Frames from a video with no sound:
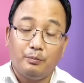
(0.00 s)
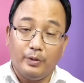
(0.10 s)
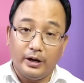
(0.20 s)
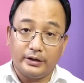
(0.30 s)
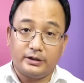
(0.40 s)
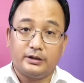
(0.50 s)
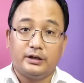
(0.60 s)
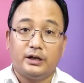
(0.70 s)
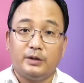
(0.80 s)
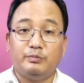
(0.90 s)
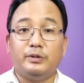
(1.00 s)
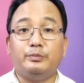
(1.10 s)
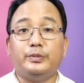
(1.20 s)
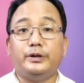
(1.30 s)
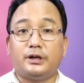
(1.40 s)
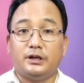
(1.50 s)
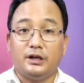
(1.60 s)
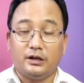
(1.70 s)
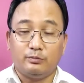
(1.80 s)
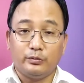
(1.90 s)
But remember
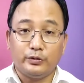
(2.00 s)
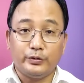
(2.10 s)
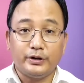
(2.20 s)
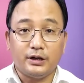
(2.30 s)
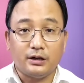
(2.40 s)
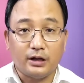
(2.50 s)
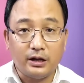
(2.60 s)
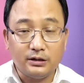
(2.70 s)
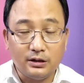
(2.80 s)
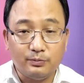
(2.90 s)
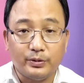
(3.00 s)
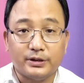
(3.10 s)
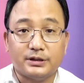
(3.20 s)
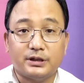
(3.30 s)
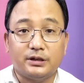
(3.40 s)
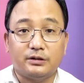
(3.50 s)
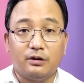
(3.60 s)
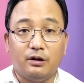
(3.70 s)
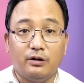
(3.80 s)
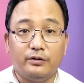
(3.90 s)
that more than 90%
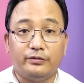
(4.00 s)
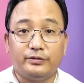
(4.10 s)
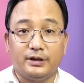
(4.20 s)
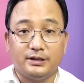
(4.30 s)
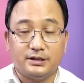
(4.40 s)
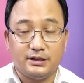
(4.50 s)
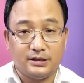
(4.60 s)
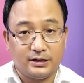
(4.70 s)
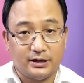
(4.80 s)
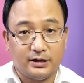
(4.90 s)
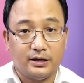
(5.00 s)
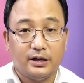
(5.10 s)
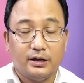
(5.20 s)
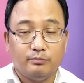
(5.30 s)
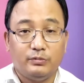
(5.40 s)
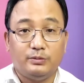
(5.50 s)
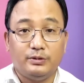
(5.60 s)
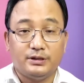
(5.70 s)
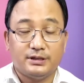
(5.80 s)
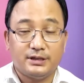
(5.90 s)
of the children between